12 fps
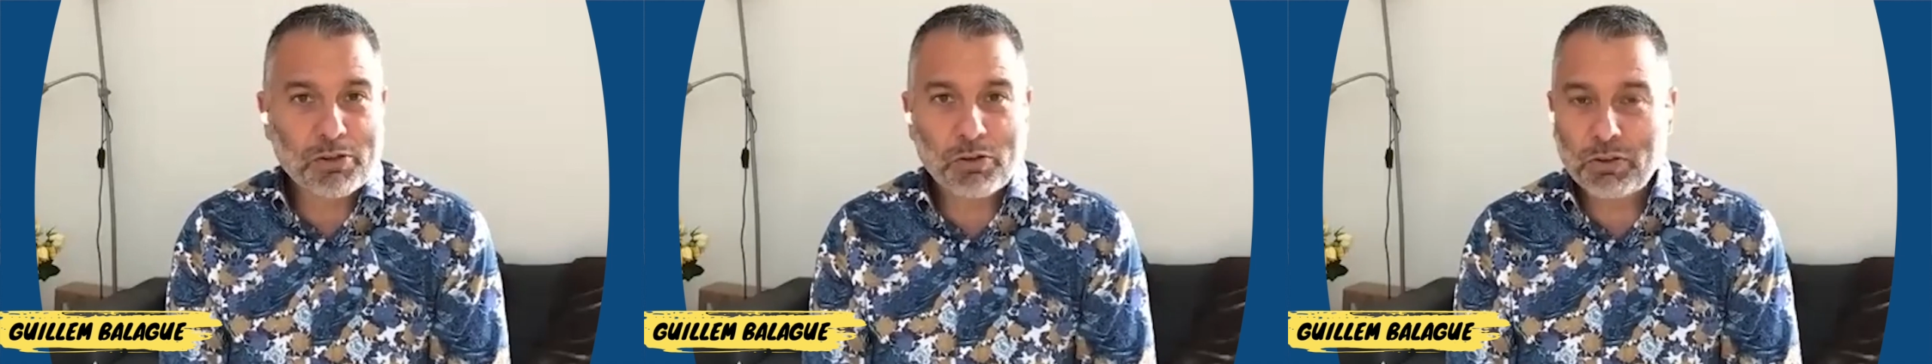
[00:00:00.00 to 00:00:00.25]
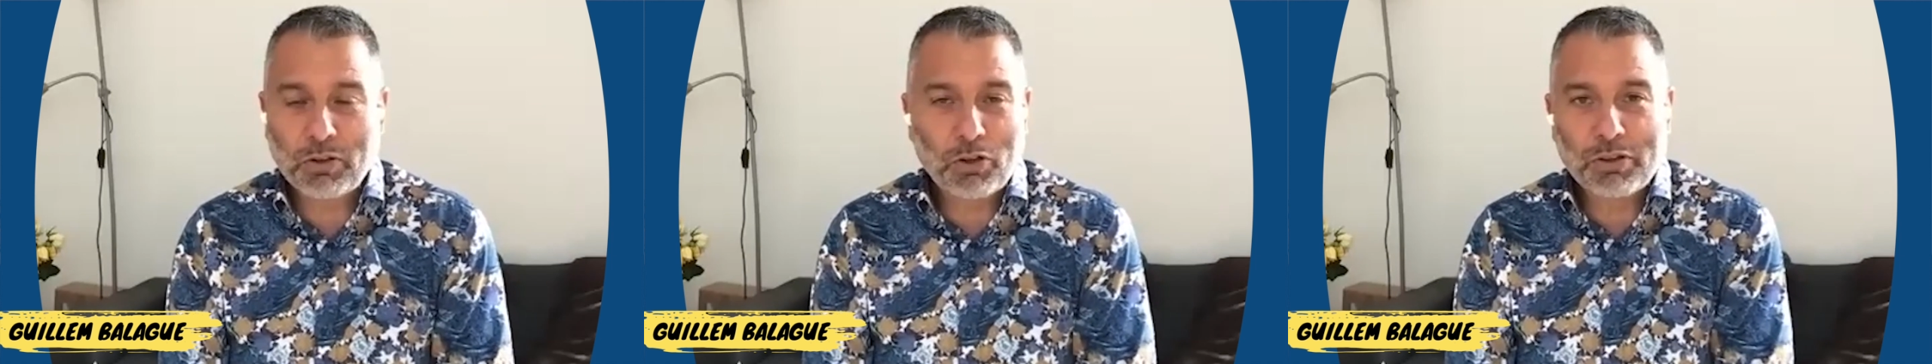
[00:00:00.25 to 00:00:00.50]

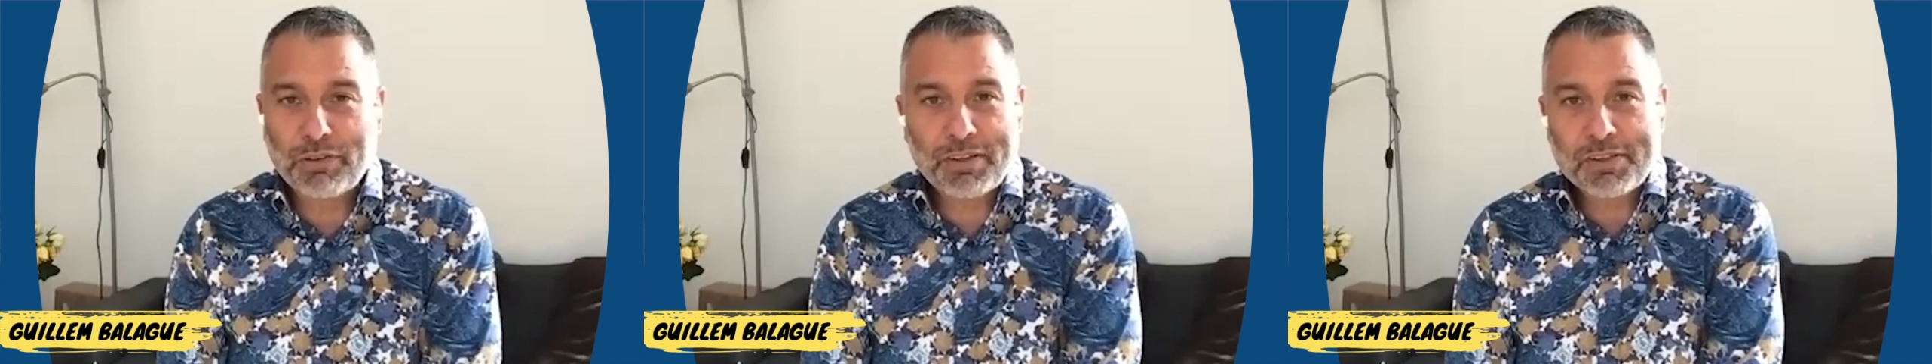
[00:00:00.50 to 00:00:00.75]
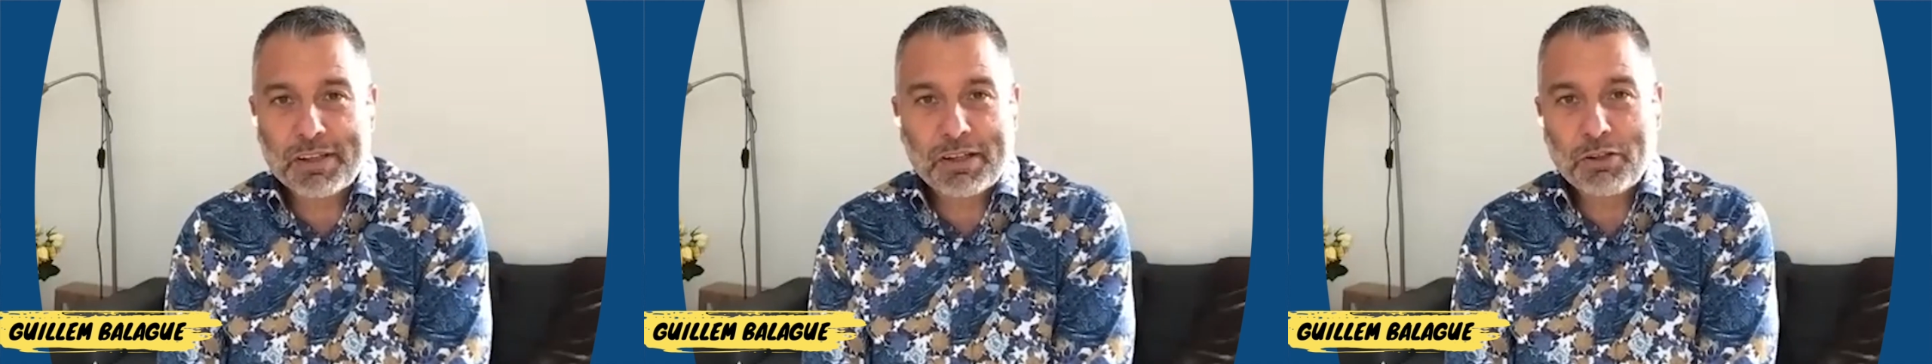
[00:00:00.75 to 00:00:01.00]
all the
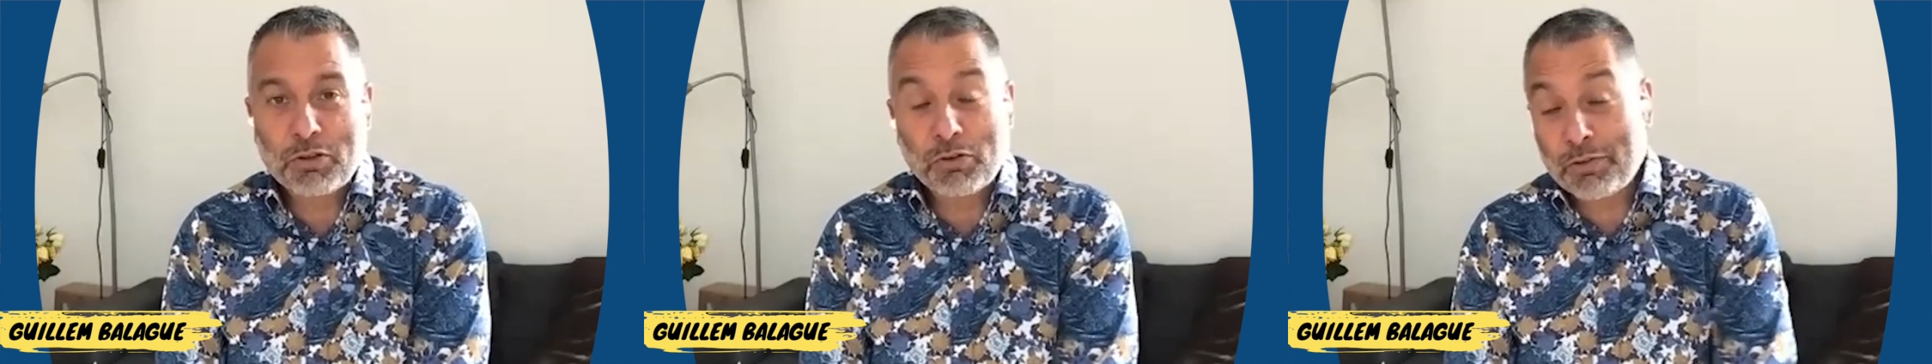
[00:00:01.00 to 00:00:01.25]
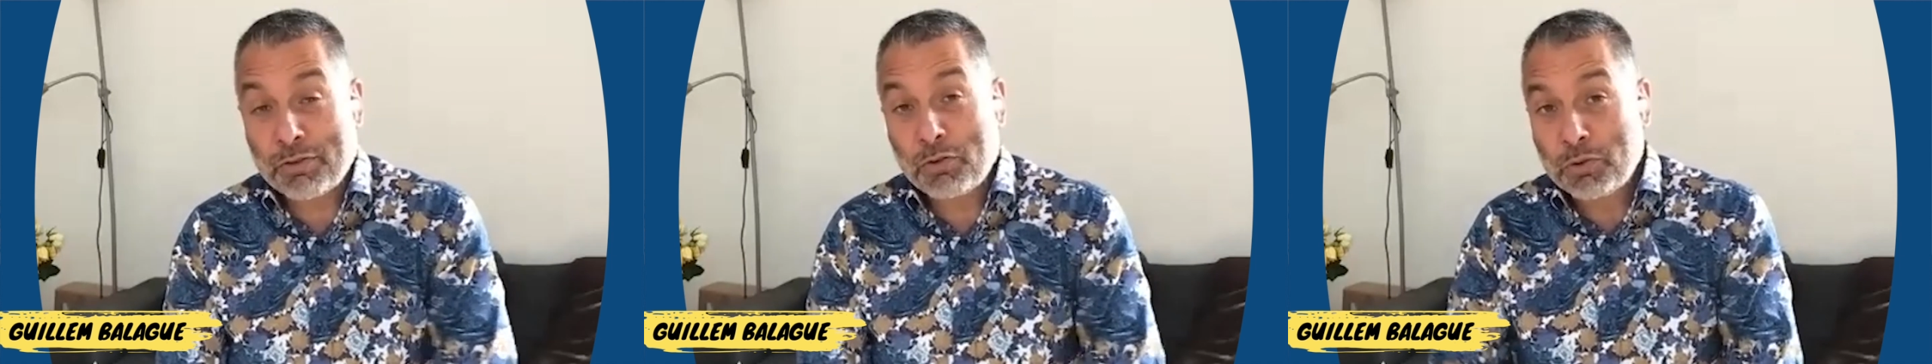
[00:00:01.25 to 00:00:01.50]
things that you go
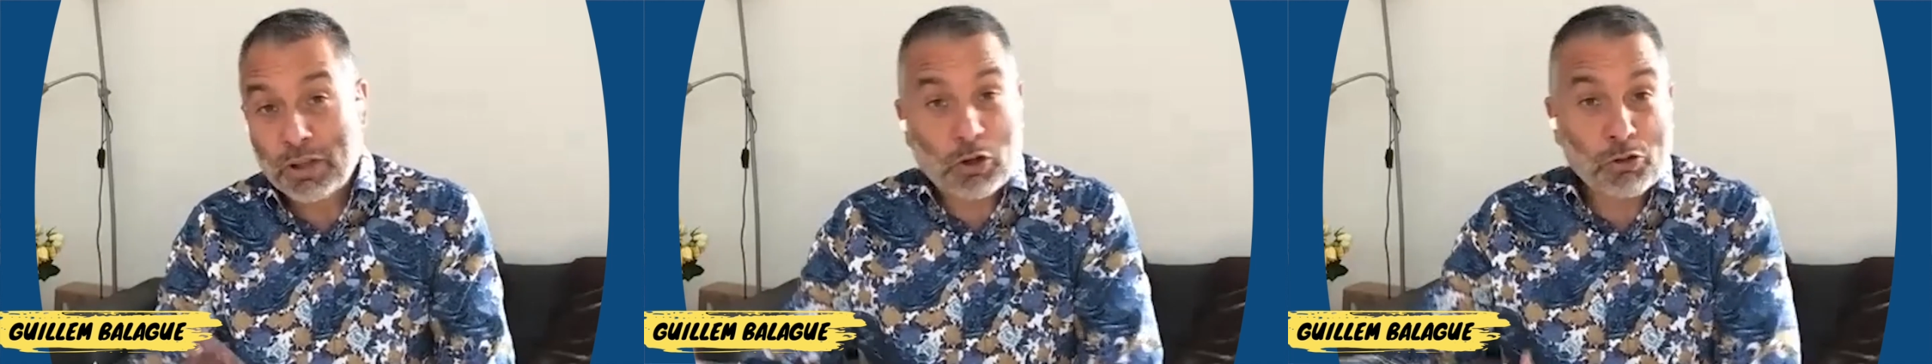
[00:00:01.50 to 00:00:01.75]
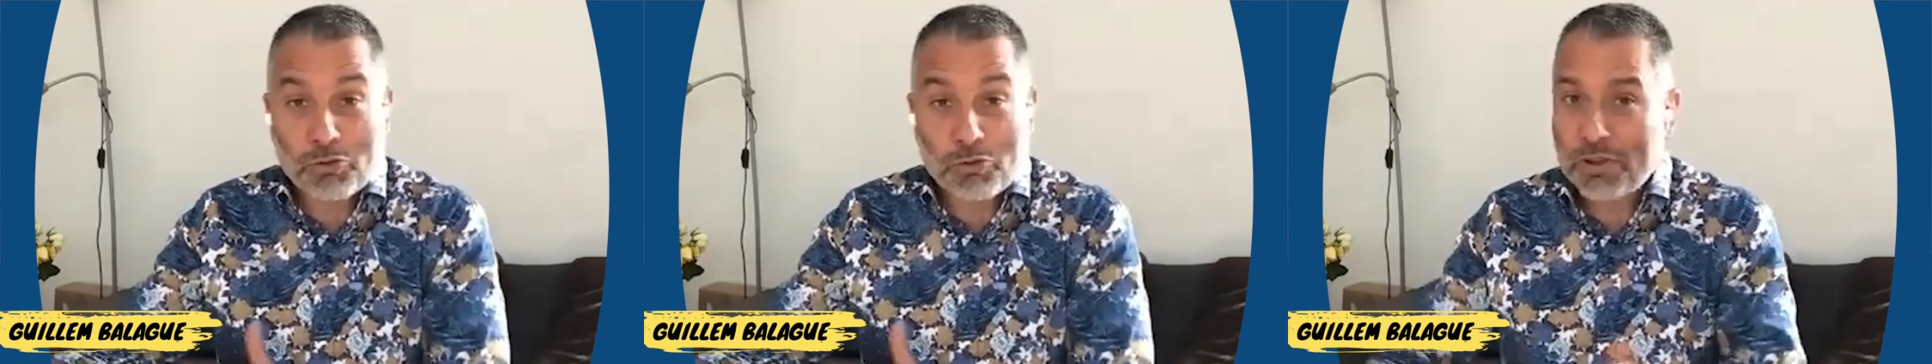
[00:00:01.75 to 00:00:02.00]
through, the
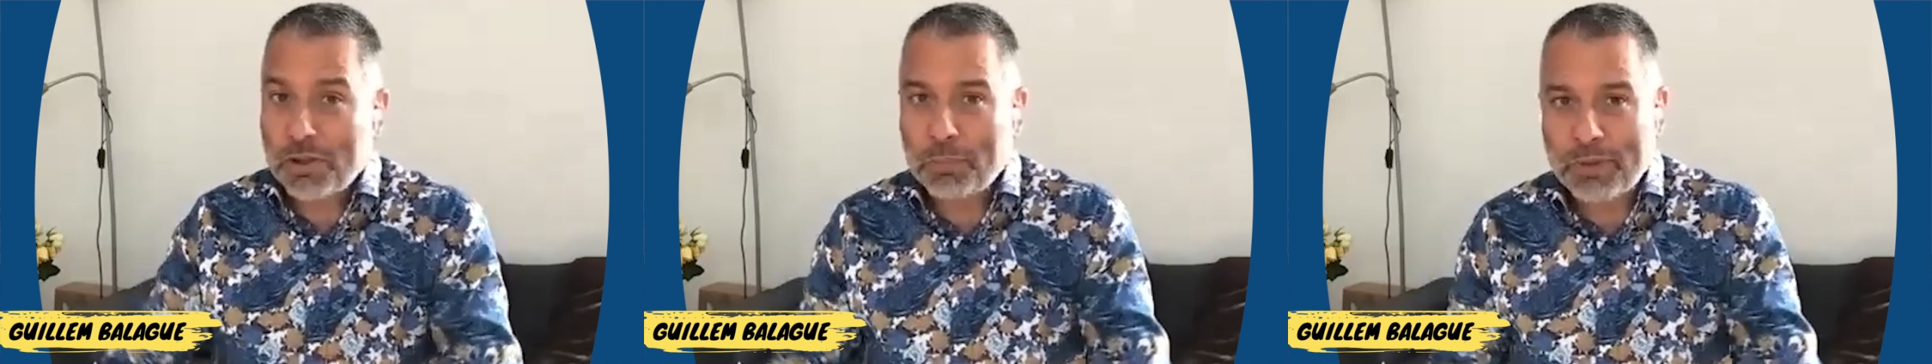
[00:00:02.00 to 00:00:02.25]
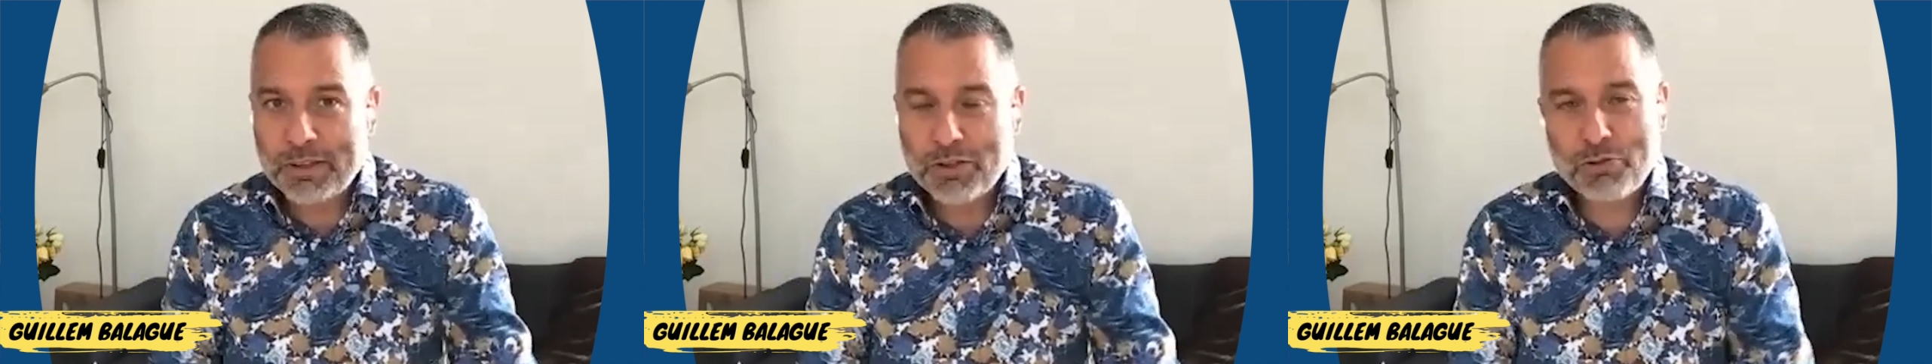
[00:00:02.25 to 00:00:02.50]
countries you've
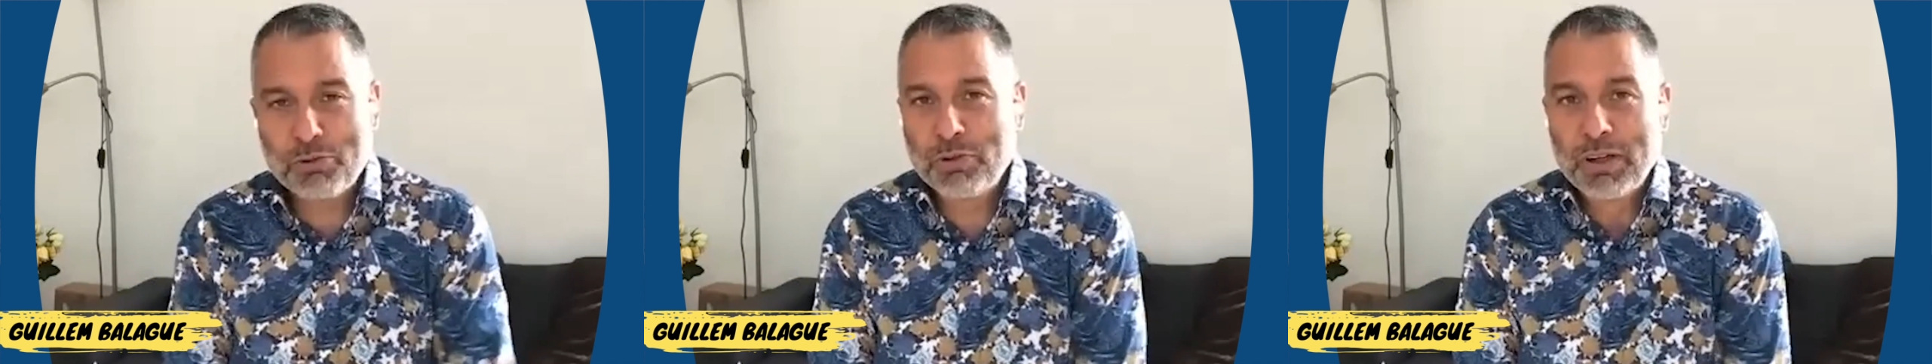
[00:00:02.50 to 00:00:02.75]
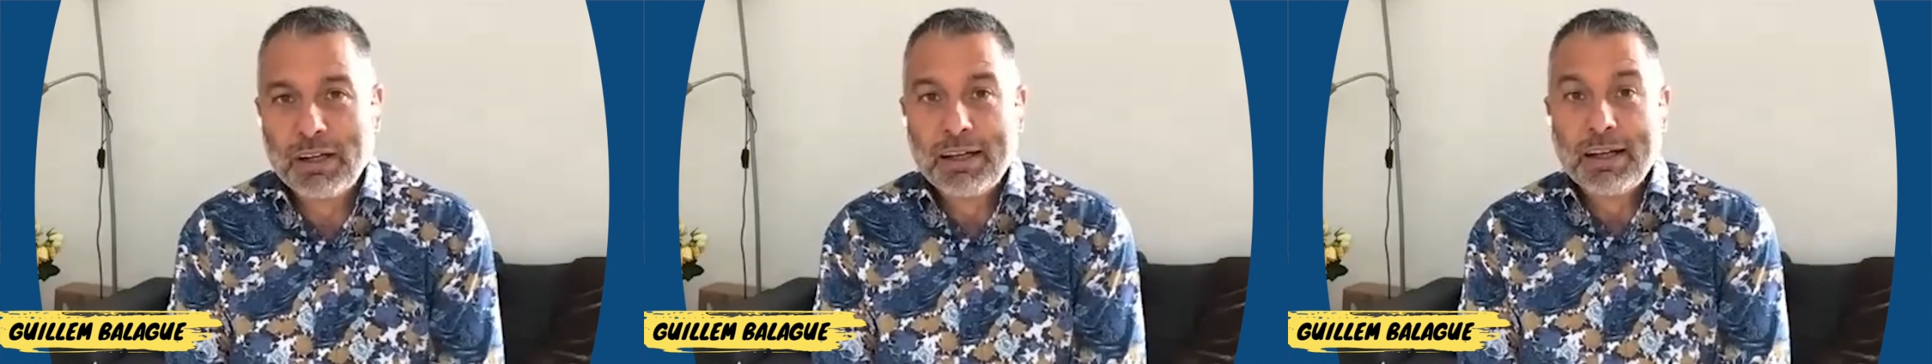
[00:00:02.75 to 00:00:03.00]
been to,